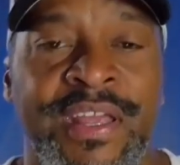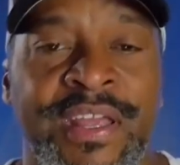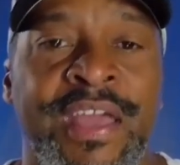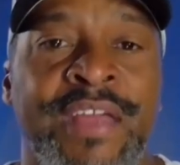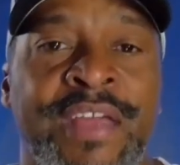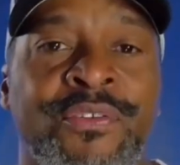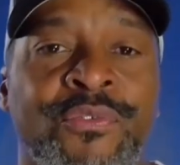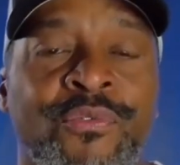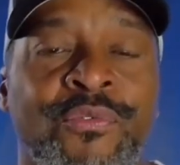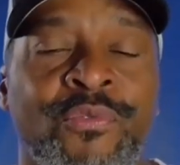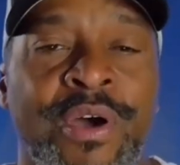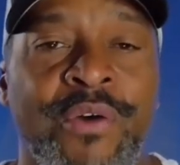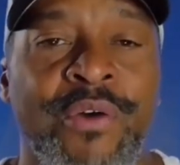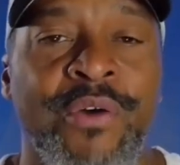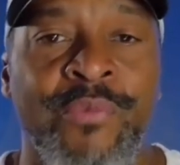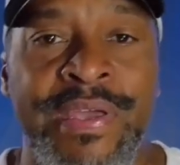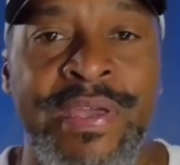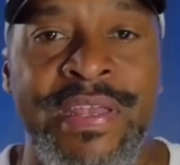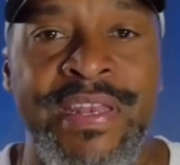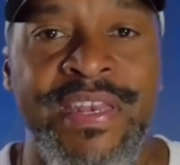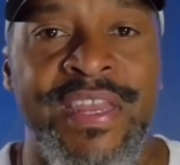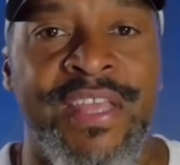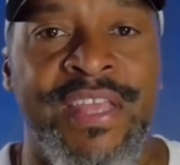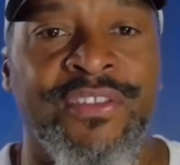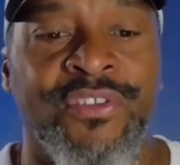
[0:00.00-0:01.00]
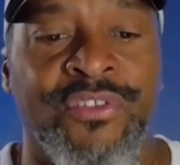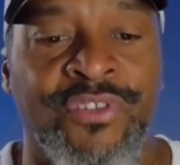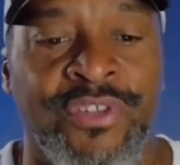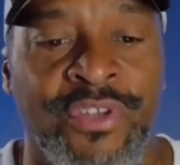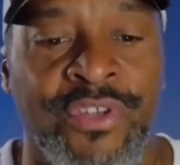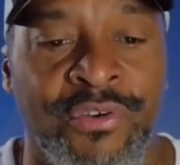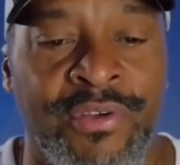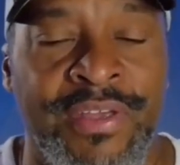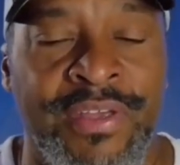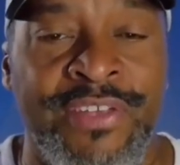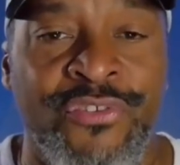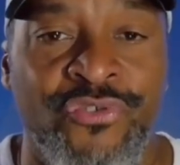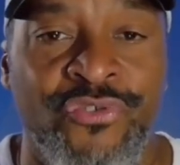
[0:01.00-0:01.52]
And what we need to
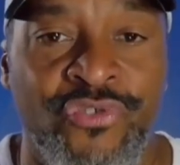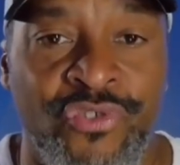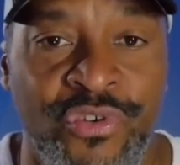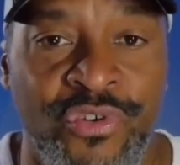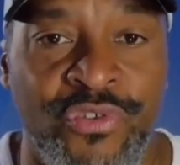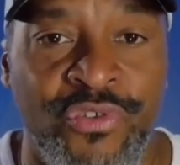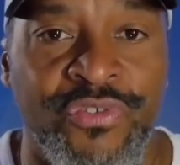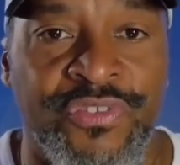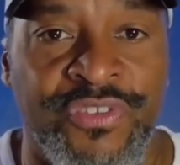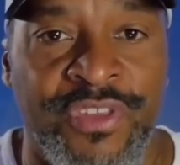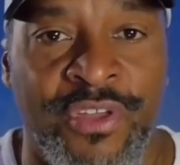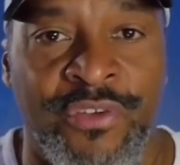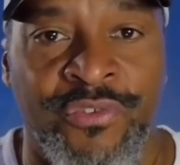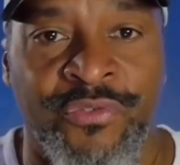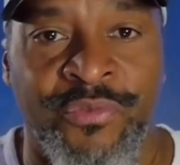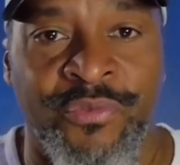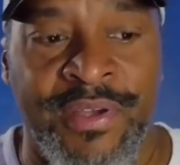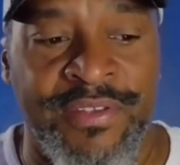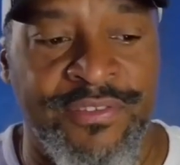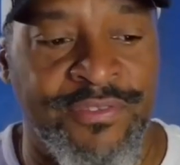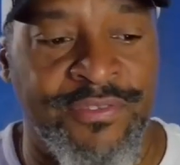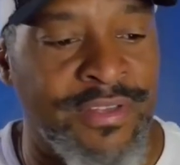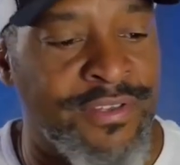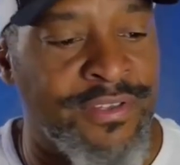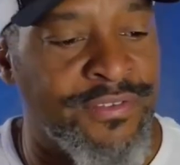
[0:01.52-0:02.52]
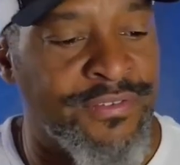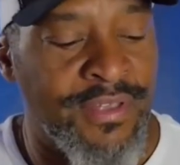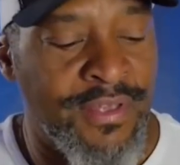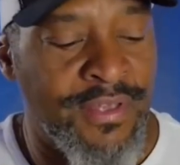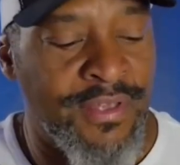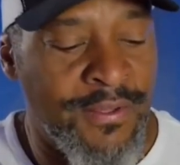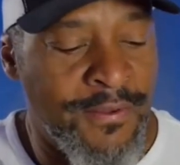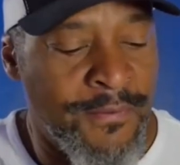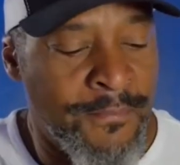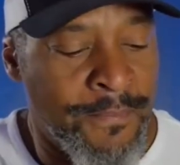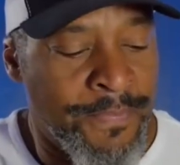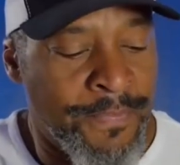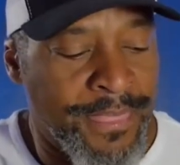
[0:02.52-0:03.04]
do is use those ways, because
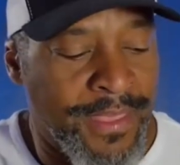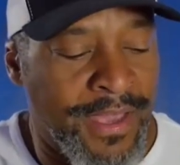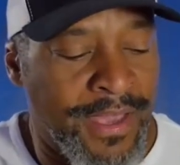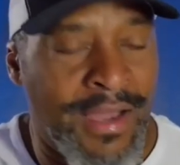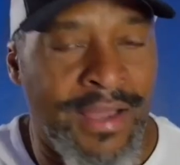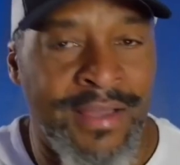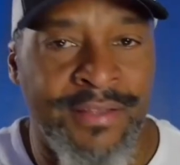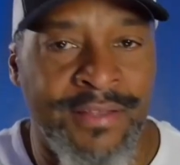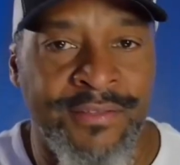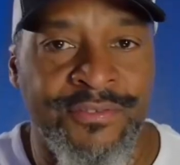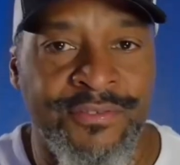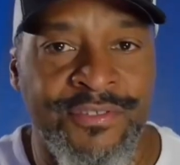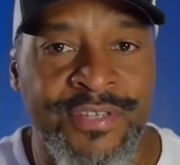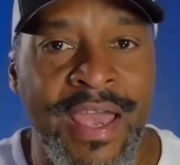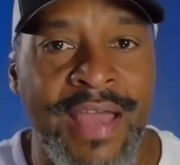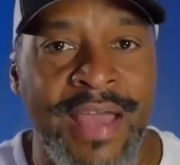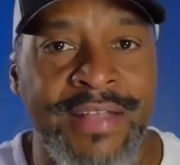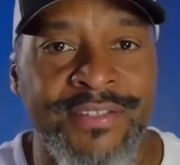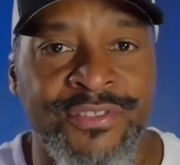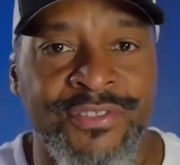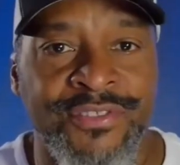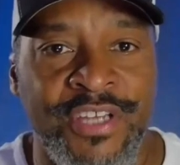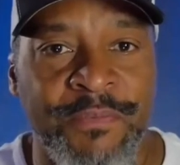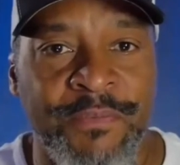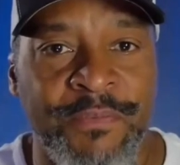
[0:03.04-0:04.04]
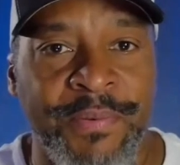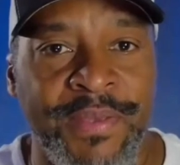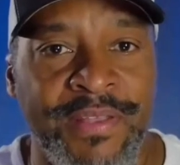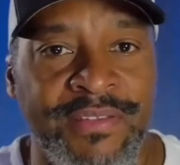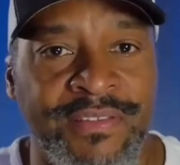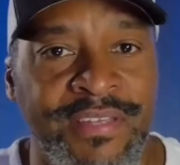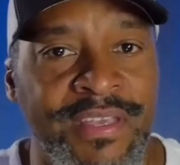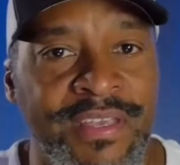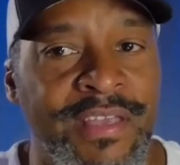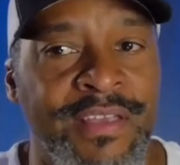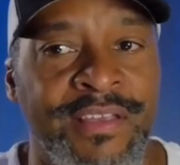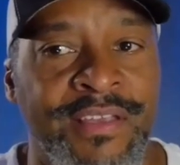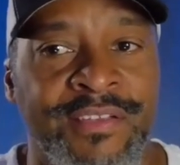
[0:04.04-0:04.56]
Chat
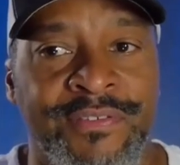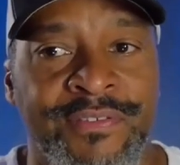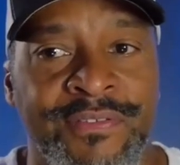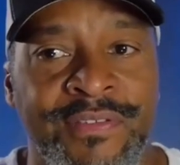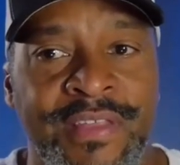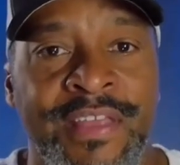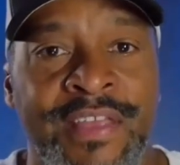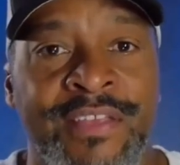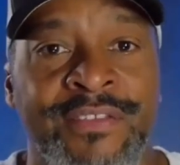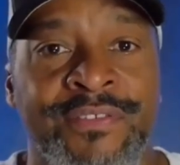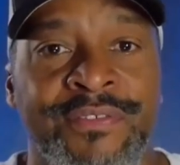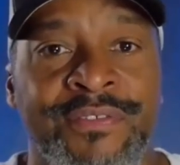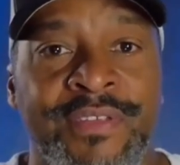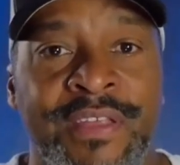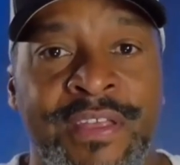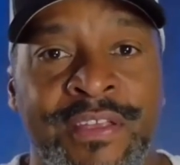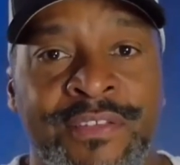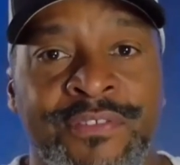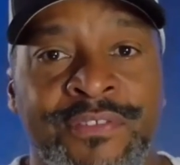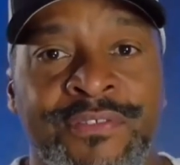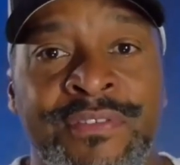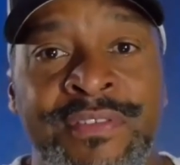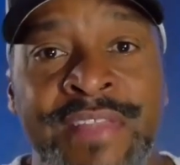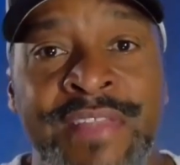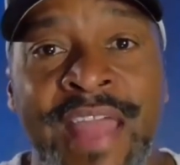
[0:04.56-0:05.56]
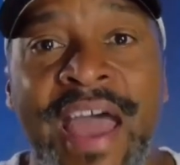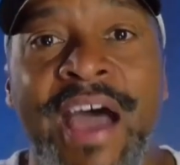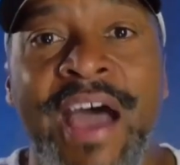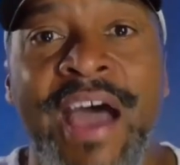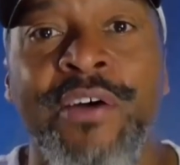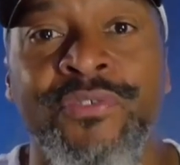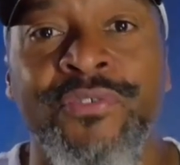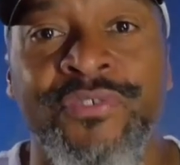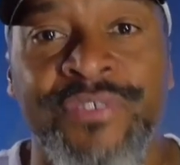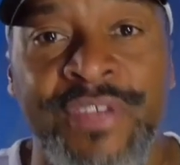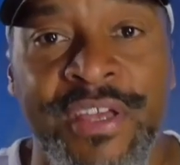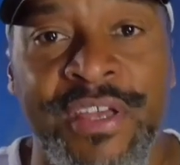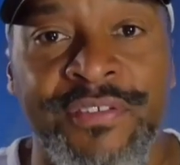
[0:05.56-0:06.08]
GPT is now
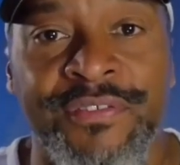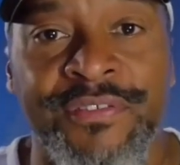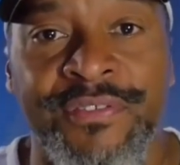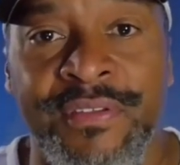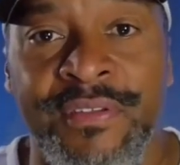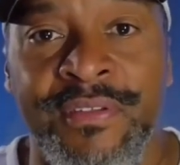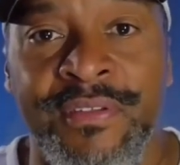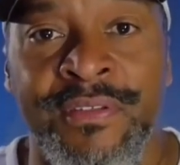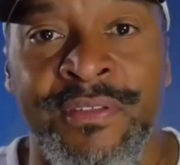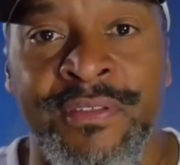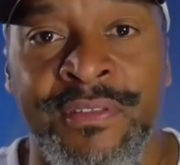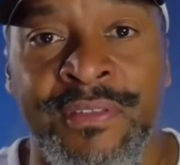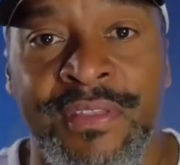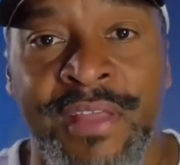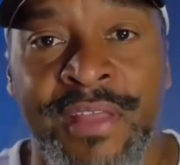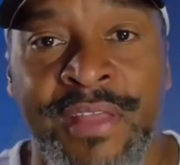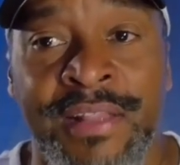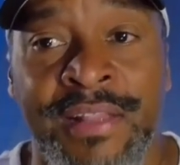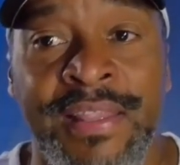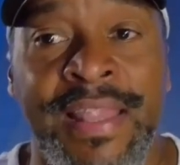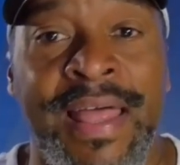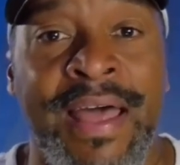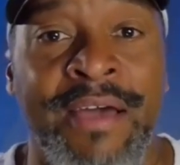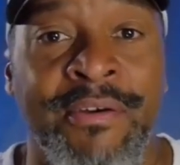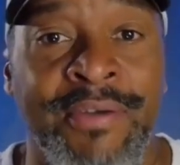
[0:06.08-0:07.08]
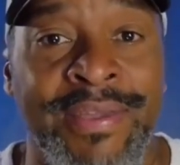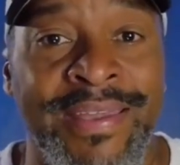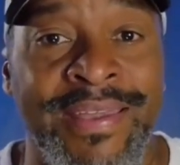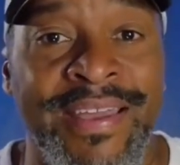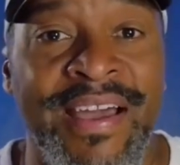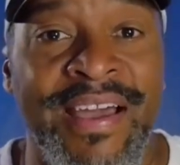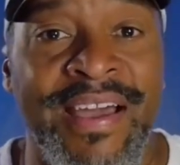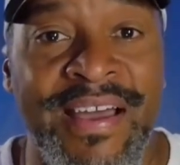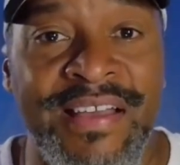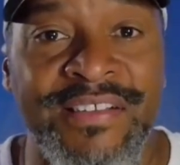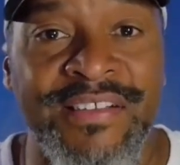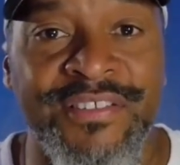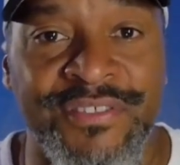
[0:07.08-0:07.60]
just allowing
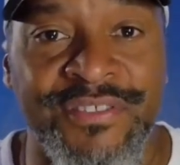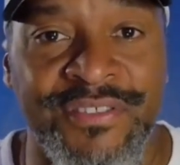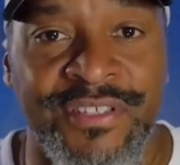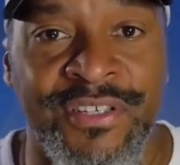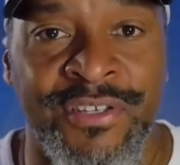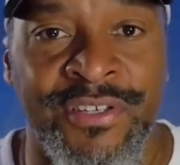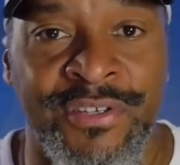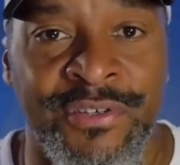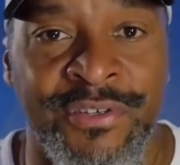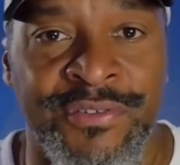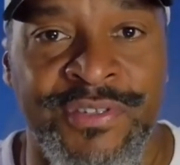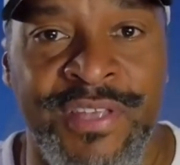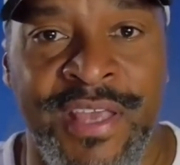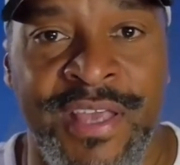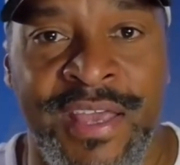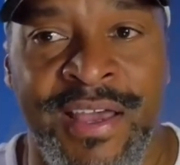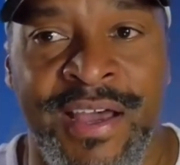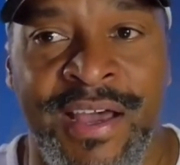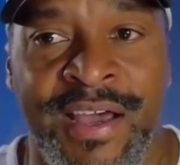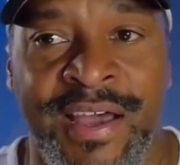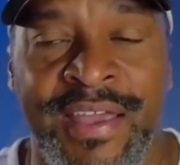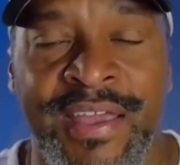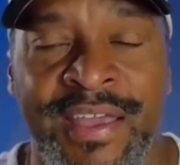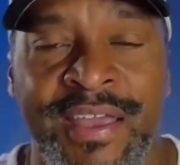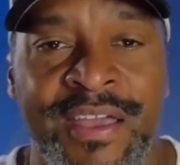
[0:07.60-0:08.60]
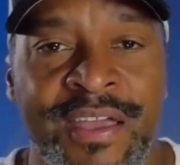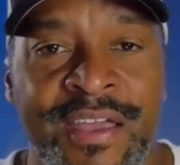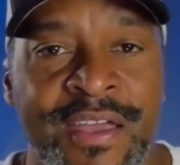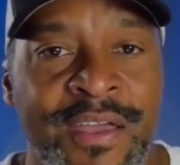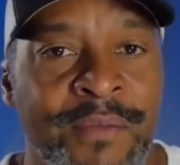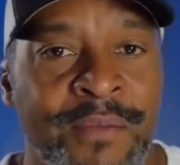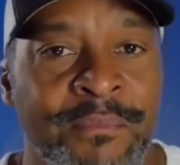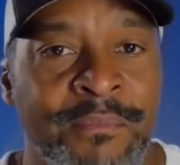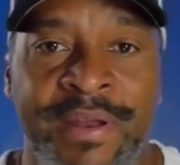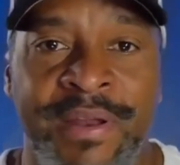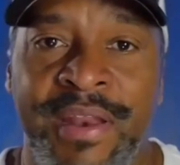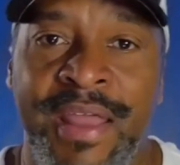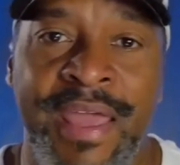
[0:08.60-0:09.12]
us to use AI,
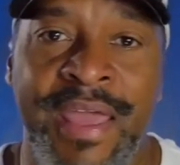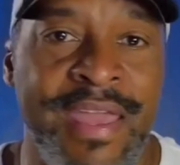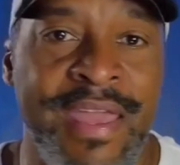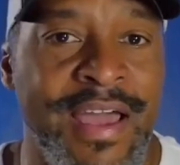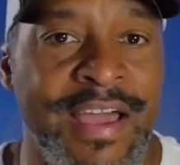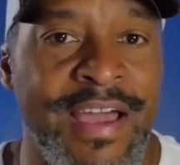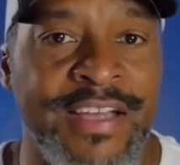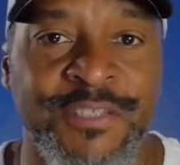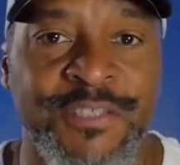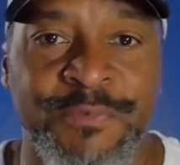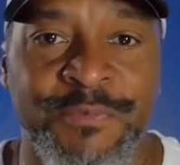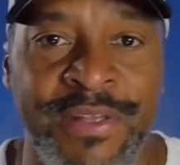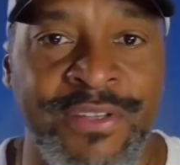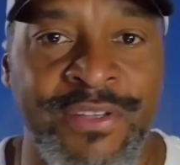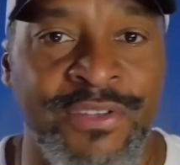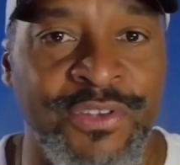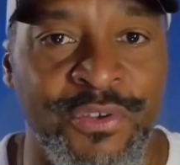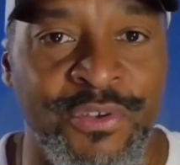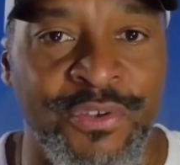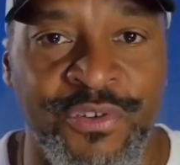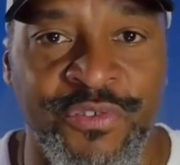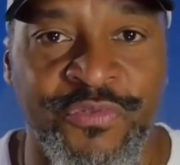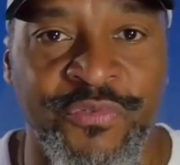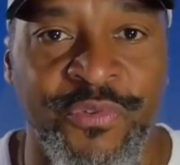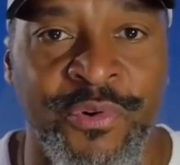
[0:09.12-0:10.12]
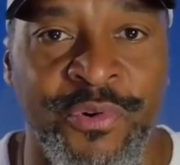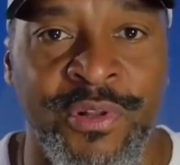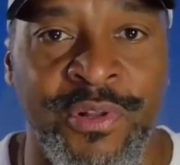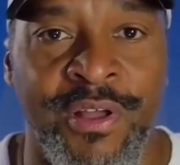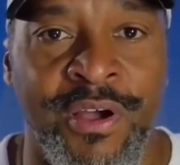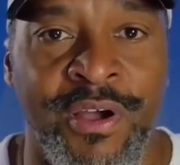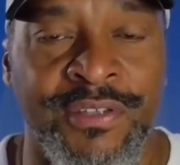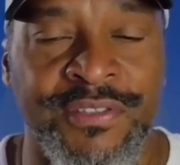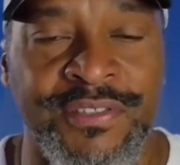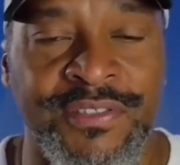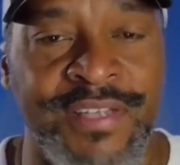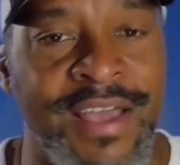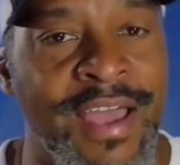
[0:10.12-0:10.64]
but AI has been used for a
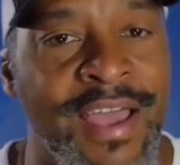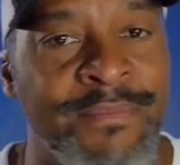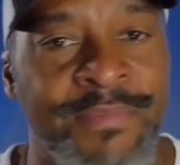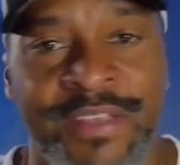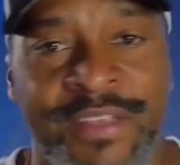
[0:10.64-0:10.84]
long time.